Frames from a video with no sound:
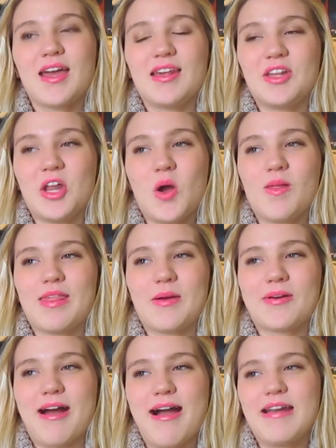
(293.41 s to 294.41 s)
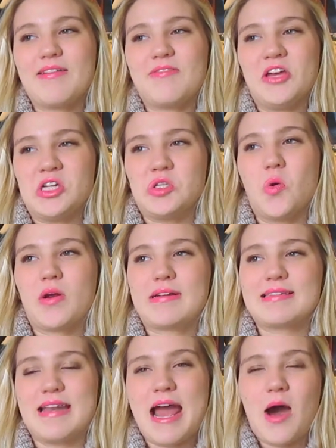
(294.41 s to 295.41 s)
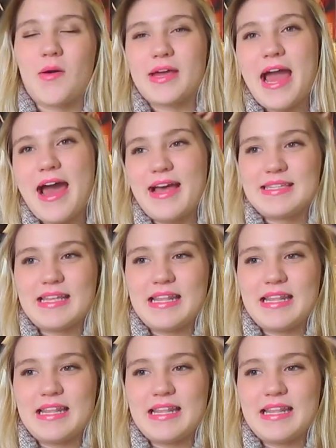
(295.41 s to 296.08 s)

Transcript: you know, they're kind of like dorks and outcasts,